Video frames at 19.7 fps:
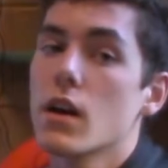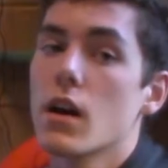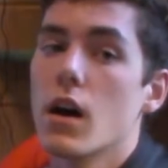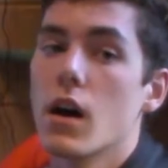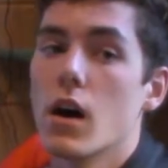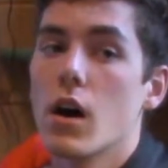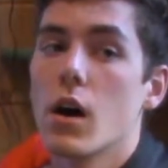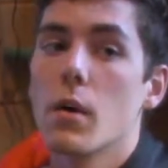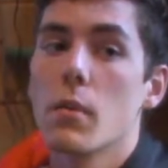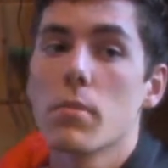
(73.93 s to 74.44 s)

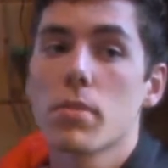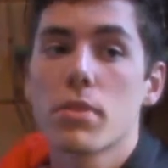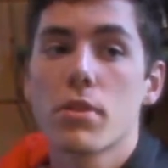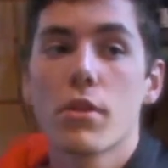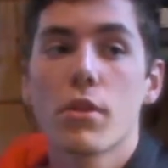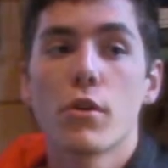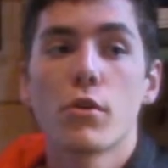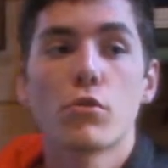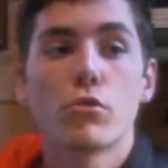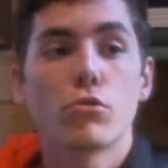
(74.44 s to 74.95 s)
to
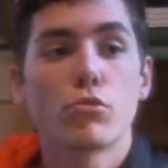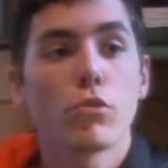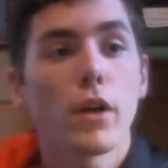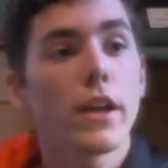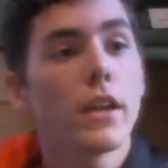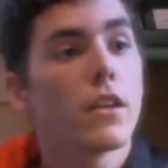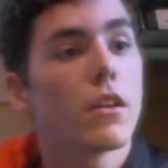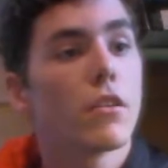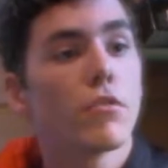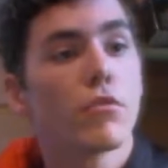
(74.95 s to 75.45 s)
the
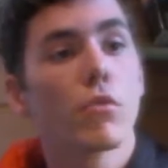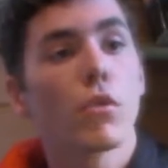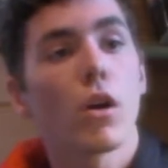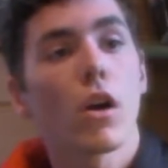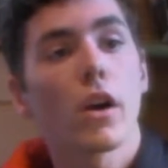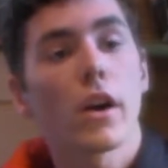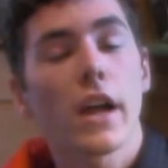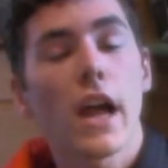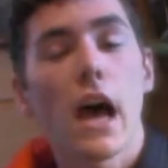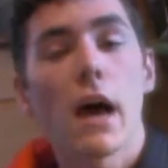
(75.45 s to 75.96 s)
right of where
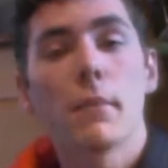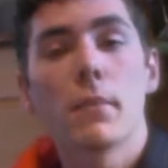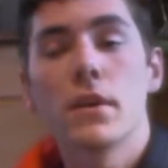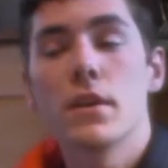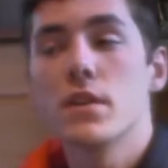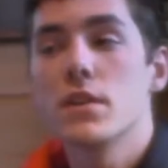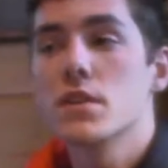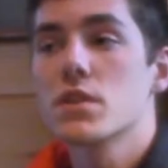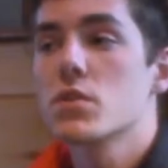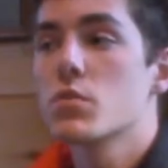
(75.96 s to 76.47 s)
our cabin
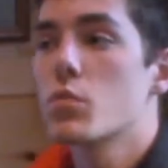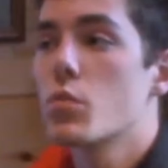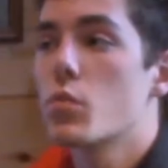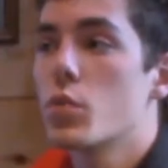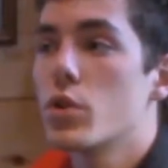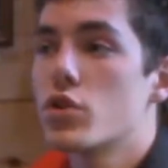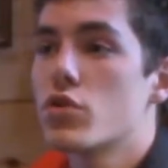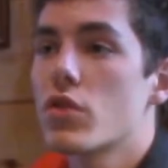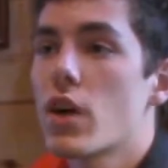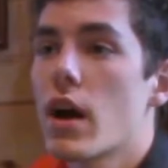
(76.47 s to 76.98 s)
is,
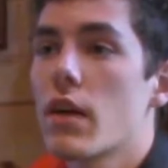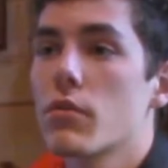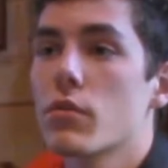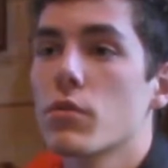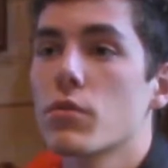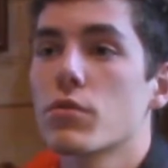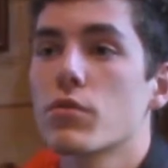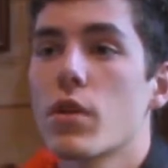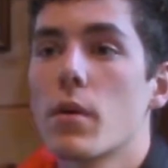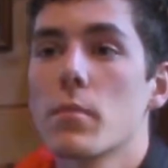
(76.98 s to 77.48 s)
we travel
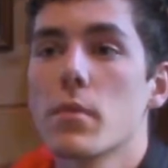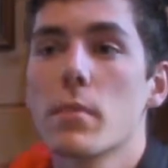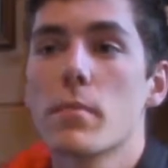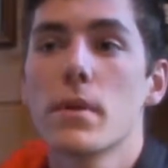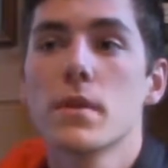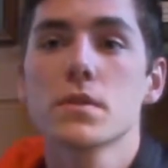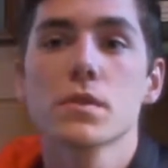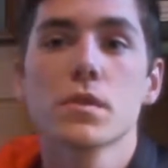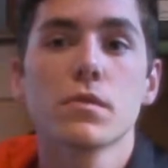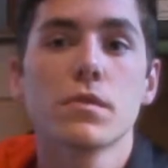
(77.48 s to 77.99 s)
from the
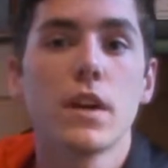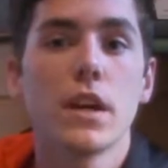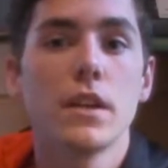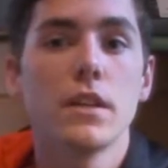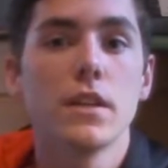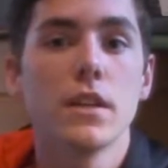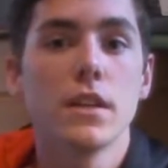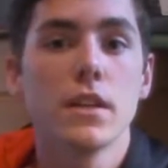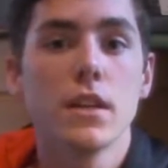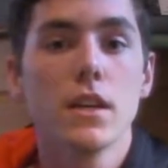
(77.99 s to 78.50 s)

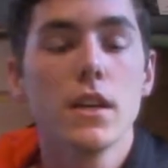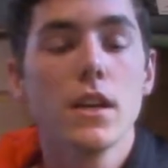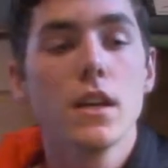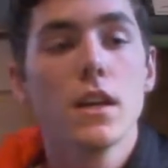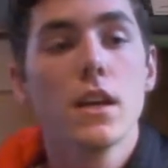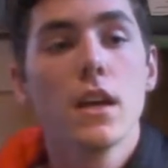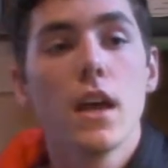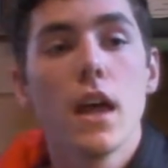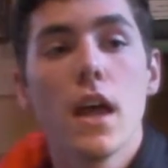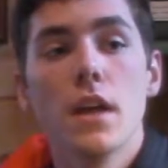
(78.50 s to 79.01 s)
Pennsylvanian
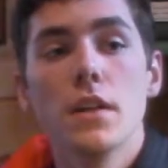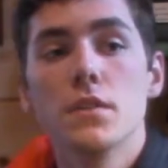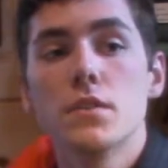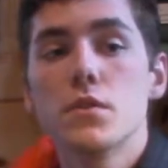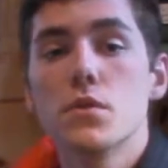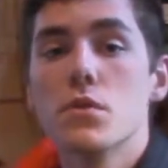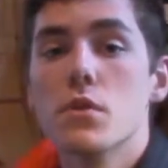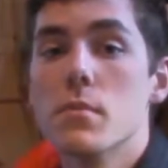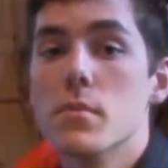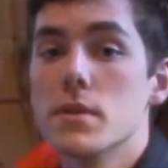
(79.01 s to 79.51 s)

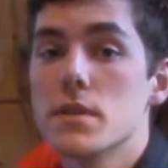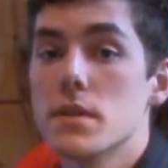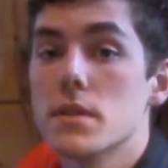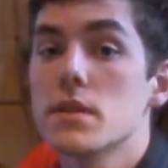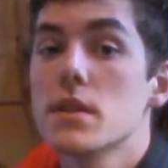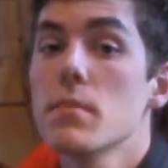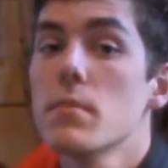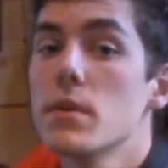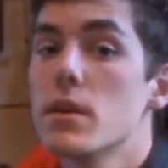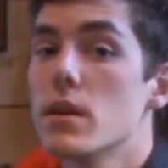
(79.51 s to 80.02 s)
into the
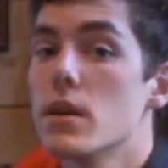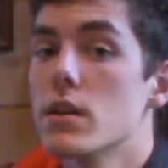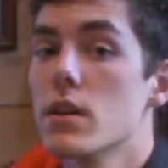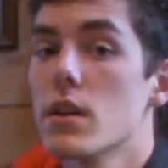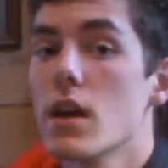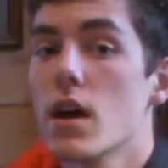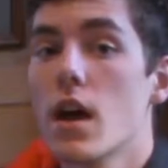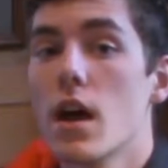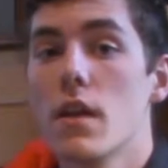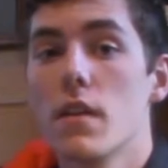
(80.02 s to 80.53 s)

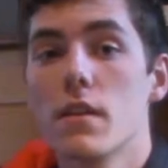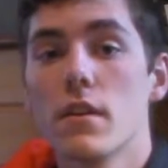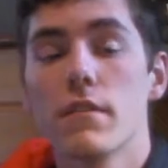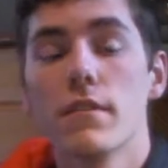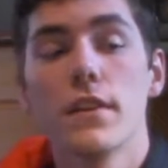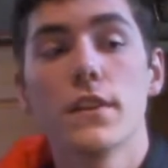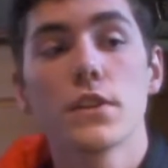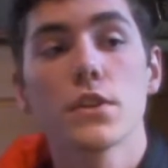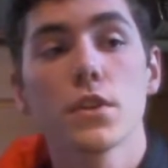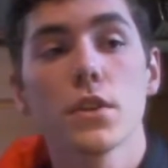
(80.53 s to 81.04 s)
Mississippian and then
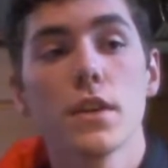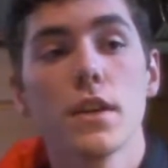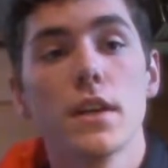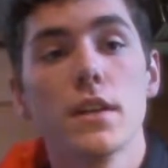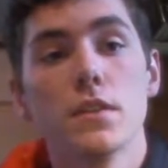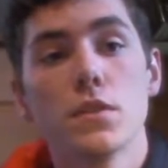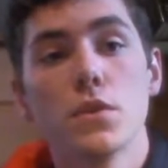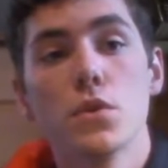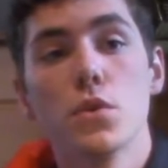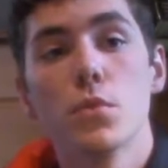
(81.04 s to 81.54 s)
eventually
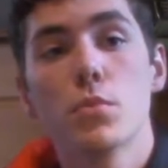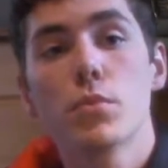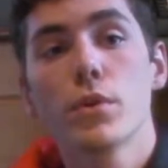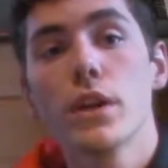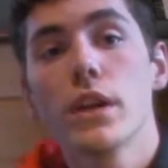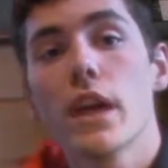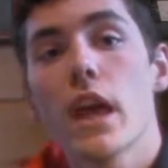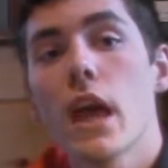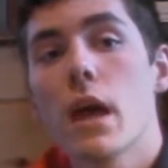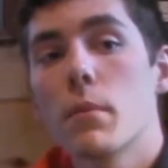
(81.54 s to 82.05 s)
into
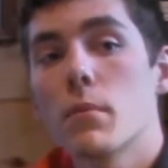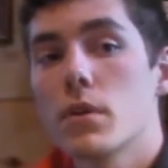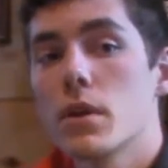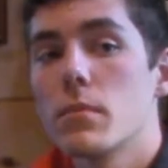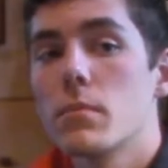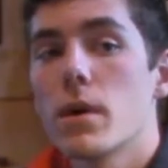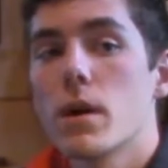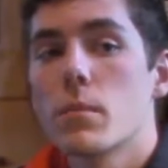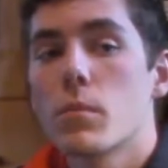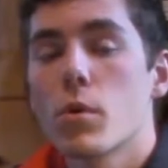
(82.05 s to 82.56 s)
Precambrian
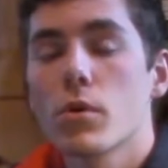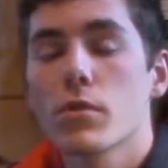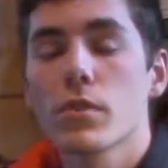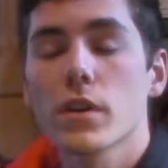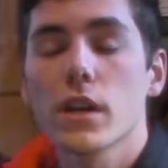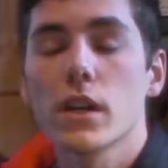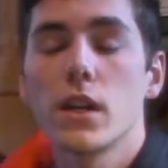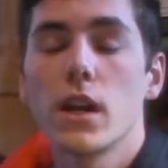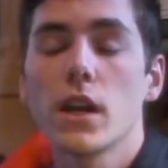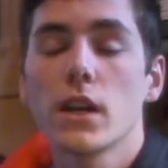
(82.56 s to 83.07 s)

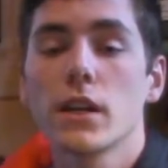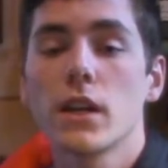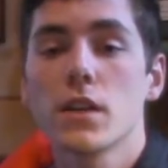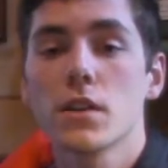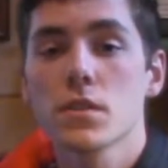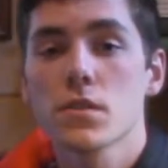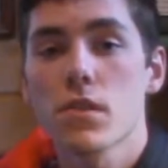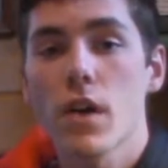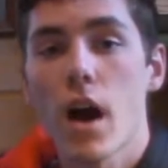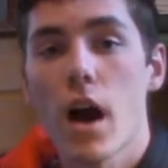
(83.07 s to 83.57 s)
metamorphic and
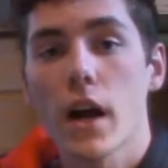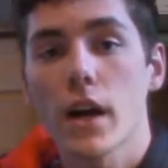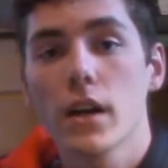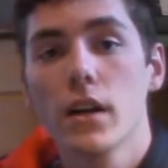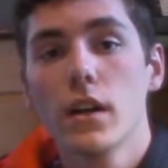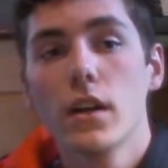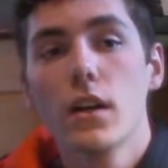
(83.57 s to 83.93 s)
igneous rock.